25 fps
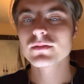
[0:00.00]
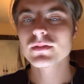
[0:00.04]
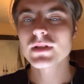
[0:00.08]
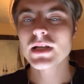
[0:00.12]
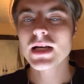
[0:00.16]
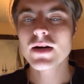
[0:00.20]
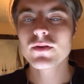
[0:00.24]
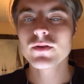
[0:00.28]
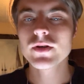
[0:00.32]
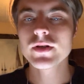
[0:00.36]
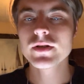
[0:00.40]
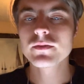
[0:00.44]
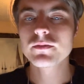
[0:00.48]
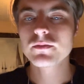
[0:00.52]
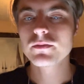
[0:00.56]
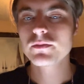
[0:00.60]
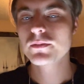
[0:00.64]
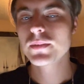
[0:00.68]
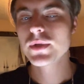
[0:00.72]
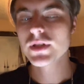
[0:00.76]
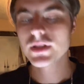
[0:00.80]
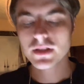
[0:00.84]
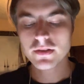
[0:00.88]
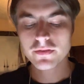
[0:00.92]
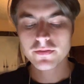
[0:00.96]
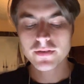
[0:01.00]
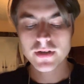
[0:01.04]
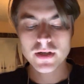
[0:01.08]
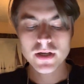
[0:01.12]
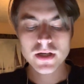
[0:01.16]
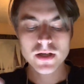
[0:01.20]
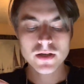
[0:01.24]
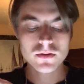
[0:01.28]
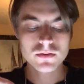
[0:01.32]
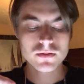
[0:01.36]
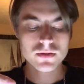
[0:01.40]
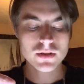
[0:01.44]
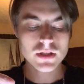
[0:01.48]
I would put the
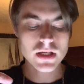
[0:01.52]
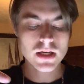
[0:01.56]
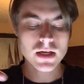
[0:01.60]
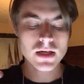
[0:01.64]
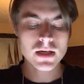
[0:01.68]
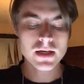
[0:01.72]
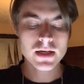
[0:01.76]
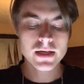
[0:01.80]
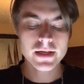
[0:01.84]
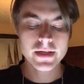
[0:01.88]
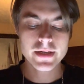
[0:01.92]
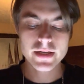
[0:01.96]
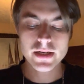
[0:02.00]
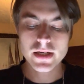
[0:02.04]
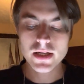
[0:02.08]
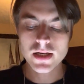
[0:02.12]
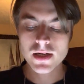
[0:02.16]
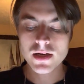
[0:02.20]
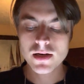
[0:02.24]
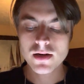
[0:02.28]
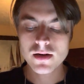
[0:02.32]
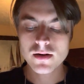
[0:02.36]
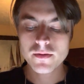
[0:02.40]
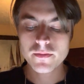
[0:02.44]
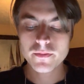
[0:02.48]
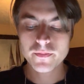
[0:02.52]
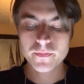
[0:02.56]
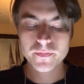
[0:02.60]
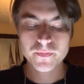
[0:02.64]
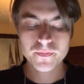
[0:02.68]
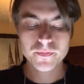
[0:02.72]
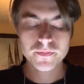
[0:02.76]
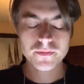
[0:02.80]
photos on